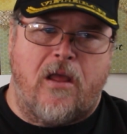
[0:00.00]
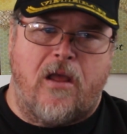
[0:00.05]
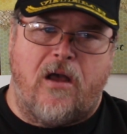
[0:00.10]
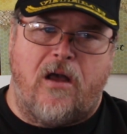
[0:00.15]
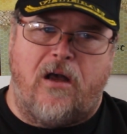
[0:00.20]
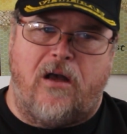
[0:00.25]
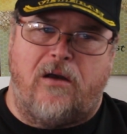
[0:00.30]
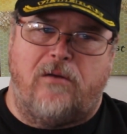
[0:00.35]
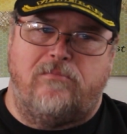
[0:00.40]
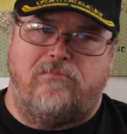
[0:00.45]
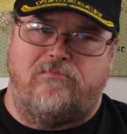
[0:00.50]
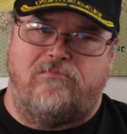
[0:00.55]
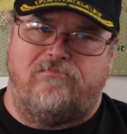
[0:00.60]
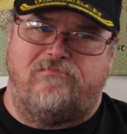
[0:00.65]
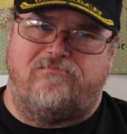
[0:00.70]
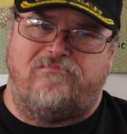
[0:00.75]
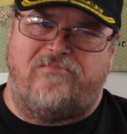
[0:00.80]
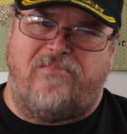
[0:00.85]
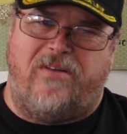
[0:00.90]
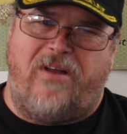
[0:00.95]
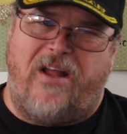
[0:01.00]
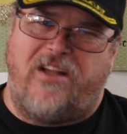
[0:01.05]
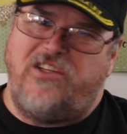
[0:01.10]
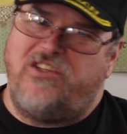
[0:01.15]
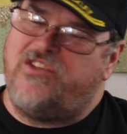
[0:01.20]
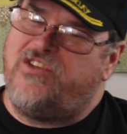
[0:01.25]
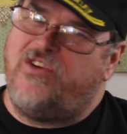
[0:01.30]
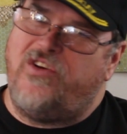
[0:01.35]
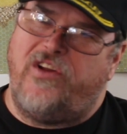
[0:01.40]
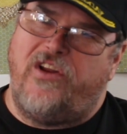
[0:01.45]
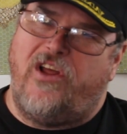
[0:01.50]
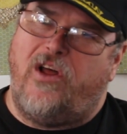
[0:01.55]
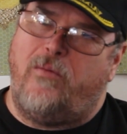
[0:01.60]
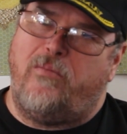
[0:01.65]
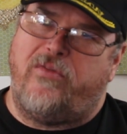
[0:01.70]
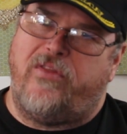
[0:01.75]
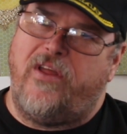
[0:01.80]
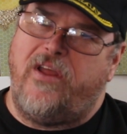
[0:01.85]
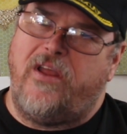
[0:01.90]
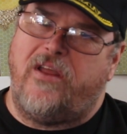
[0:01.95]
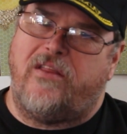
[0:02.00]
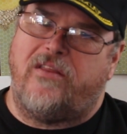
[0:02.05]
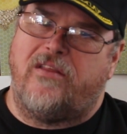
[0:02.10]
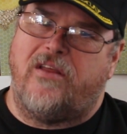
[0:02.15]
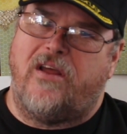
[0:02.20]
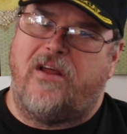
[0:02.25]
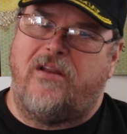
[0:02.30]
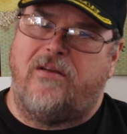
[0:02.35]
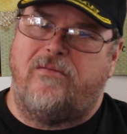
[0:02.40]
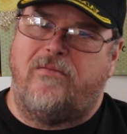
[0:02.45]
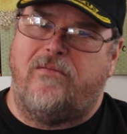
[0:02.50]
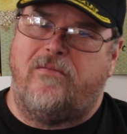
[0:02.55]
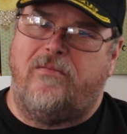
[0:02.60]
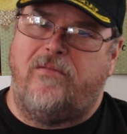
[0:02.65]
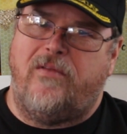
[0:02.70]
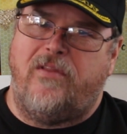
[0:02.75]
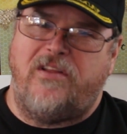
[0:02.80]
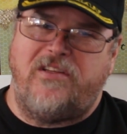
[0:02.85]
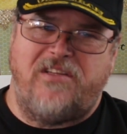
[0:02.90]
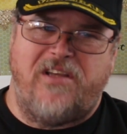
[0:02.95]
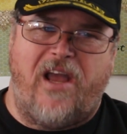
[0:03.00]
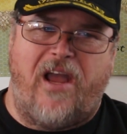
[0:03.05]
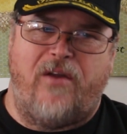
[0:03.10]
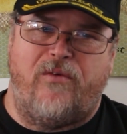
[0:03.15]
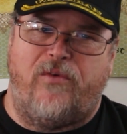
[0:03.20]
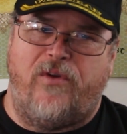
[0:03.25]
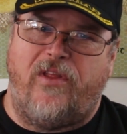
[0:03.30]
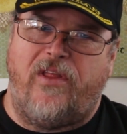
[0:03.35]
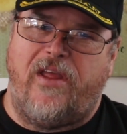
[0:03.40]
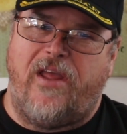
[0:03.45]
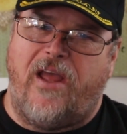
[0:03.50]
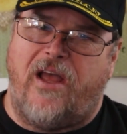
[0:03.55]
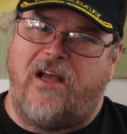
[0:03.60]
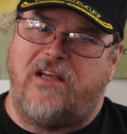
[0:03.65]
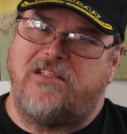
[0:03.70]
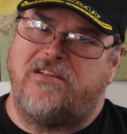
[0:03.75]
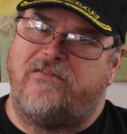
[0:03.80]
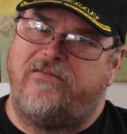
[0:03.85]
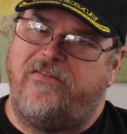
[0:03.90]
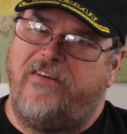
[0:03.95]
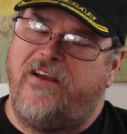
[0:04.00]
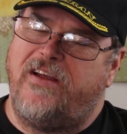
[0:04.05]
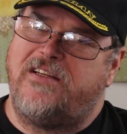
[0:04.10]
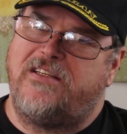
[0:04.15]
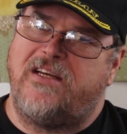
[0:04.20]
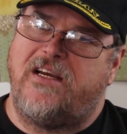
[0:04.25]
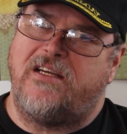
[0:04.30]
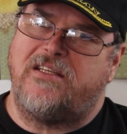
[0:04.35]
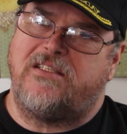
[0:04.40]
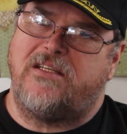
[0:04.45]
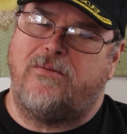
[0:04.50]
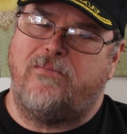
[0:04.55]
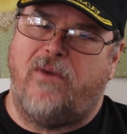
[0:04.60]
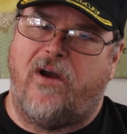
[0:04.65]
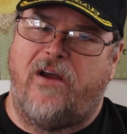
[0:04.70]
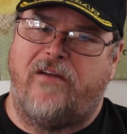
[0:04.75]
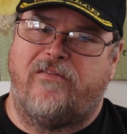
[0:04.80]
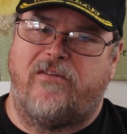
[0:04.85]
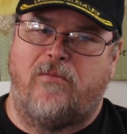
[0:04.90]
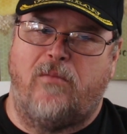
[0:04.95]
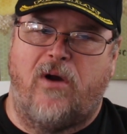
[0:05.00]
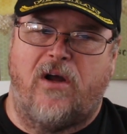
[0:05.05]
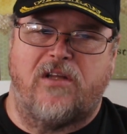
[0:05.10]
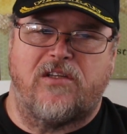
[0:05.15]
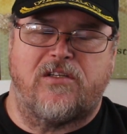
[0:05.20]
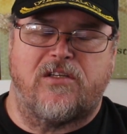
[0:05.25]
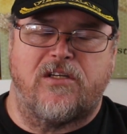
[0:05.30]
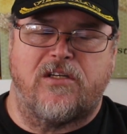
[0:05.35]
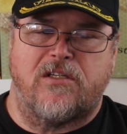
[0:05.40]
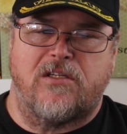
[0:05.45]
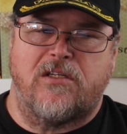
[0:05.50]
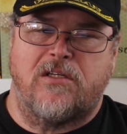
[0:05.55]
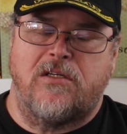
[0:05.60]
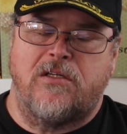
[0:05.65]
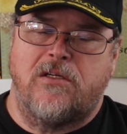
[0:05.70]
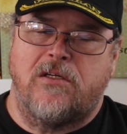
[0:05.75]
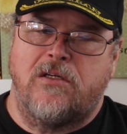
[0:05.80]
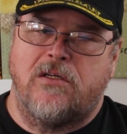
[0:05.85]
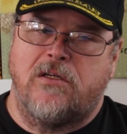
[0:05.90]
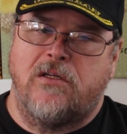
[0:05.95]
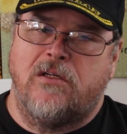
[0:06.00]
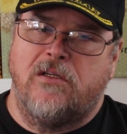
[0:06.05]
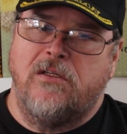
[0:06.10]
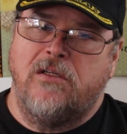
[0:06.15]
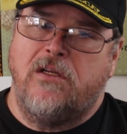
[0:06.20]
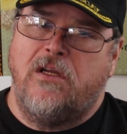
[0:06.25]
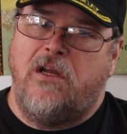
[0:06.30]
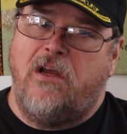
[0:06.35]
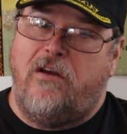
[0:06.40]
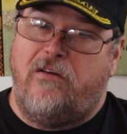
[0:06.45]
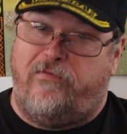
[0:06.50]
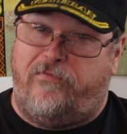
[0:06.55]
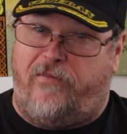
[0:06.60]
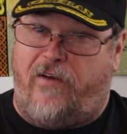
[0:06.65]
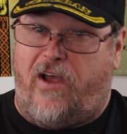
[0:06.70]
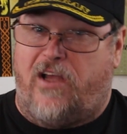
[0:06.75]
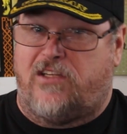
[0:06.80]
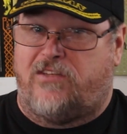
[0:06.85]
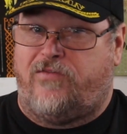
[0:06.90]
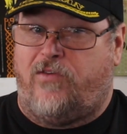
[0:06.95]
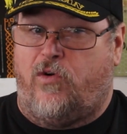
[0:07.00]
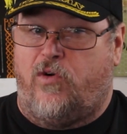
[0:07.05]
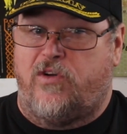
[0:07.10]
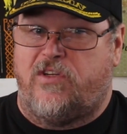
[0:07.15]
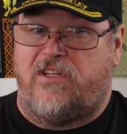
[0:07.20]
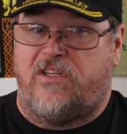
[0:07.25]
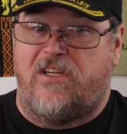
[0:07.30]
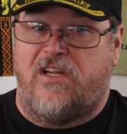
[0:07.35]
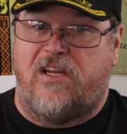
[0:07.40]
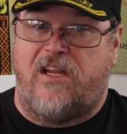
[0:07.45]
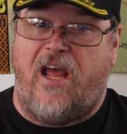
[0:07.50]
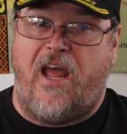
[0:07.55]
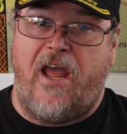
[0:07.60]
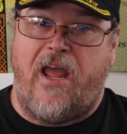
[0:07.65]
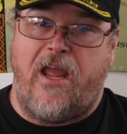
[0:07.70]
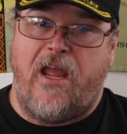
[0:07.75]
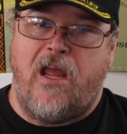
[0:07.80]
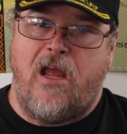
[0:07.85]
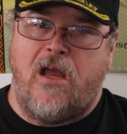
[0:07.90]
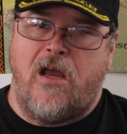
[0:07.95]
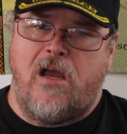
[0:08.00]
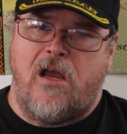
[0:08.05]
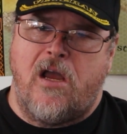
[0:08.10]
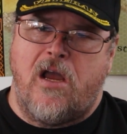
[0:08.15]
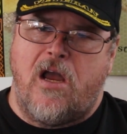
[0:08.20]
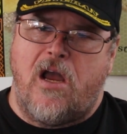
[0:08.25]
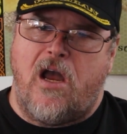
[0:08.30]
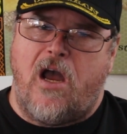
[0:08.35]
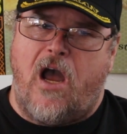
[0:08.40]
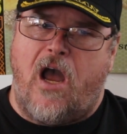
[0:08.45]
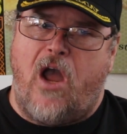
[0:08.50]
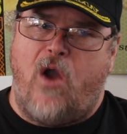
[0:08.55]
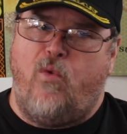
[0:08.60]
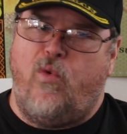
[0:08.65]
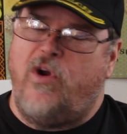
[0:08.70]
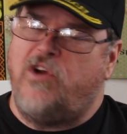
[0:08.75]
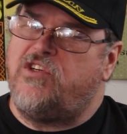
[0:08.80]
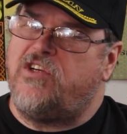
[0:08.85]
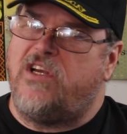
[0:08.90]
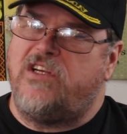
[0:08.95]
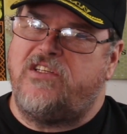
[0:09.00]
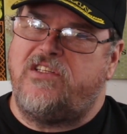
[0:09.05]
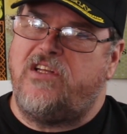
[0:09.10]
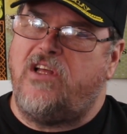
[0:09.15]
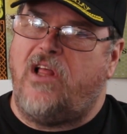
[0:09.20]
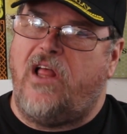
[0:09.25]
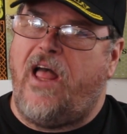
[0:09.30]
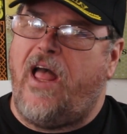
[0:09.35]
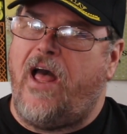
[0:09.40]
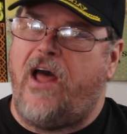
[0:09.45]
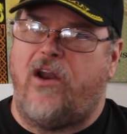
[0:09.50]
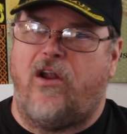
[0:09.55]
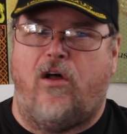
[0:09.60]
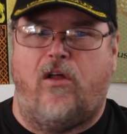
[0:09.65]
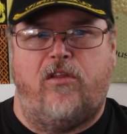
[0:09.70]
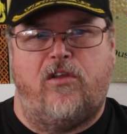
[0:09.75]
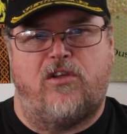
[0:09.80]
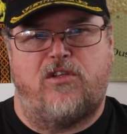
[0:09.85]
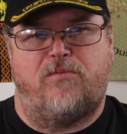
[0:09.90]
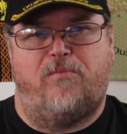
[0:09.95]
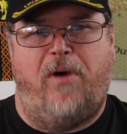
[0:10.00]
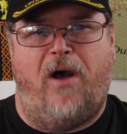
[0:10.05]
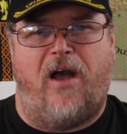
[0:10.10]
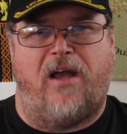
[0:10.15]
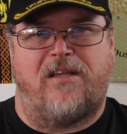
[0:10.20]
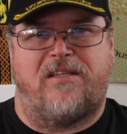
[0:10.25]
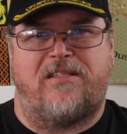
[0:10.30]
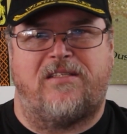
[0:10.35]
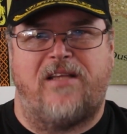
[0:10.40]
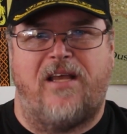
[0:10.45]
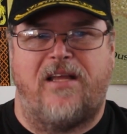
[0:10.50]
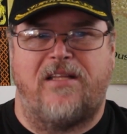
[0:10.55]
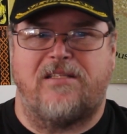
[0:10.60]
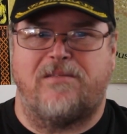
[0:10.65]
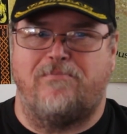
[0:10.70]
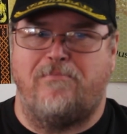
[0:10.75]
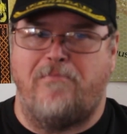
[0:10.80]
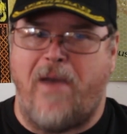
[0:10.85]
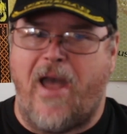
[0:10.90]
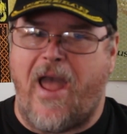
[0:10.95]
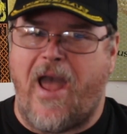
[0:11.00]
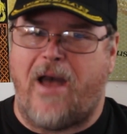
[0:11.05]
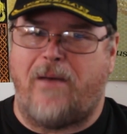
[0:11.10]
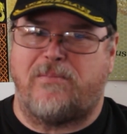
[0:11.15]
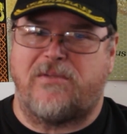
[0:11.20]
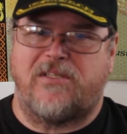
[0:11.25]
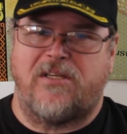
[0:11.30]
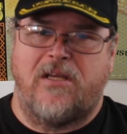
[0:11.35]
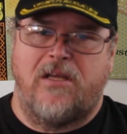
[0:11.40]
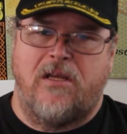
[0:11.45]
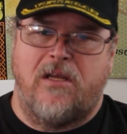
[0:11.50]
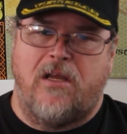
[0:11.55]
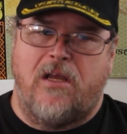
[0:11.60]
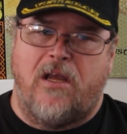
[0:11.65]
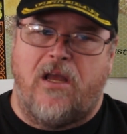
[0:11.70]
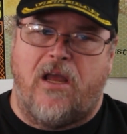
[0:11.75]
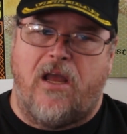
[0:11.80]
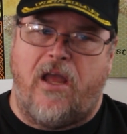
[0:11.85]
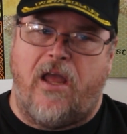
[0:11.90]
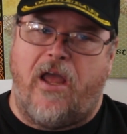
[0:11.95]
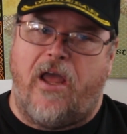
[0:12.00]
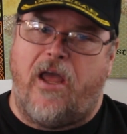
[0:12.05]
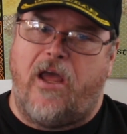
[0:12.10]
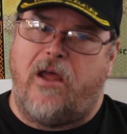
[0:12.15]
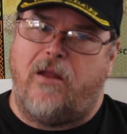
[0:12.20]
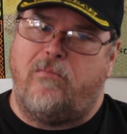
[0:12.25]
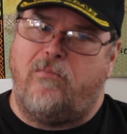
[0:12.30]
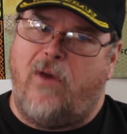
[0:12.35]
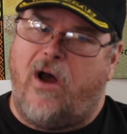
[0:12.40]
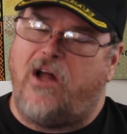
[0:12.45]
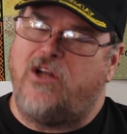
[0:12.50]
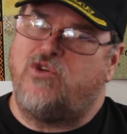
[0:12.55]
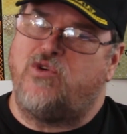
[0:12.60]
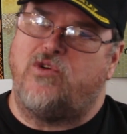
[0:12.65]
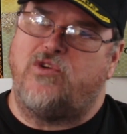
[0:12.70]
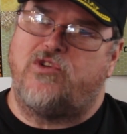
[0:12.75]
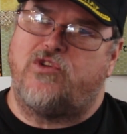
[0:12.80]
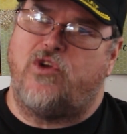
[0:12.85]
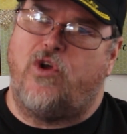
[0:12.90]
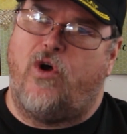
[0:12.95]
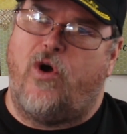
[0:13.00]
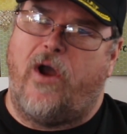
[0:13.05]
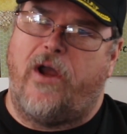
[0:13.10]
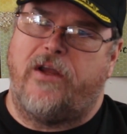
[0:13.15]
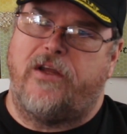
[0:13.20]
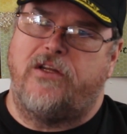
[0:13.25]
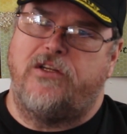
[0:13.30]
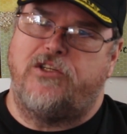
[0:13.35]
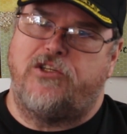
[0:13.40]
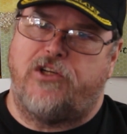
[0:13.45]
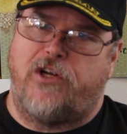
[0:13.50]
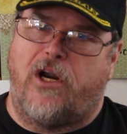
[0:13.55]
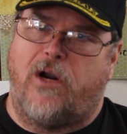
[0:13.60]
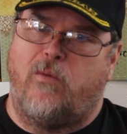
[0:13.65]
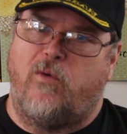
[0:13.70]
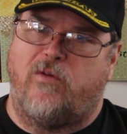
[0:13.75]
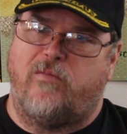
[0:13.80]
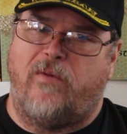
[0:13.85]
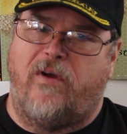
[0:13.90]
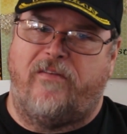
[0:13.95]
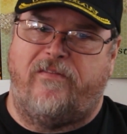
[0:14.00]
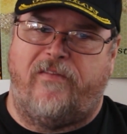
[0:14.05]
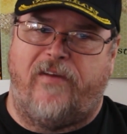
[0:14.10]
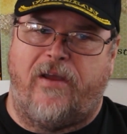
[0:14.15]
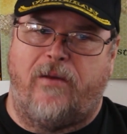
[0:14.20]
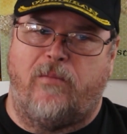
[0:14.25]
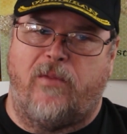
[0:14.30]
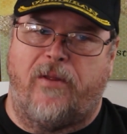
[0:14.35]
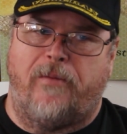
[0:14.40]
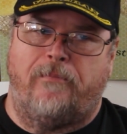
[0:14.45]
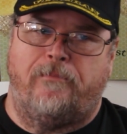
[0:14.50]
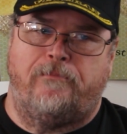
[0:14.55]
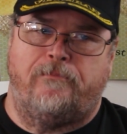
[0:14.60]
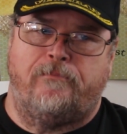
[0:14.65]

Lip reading: I just couldn't help think that this guy really has a fantastic mind for monsters. Fast forward to today, I wish I still had all those box sets, maps, and modules so I can share them with my family.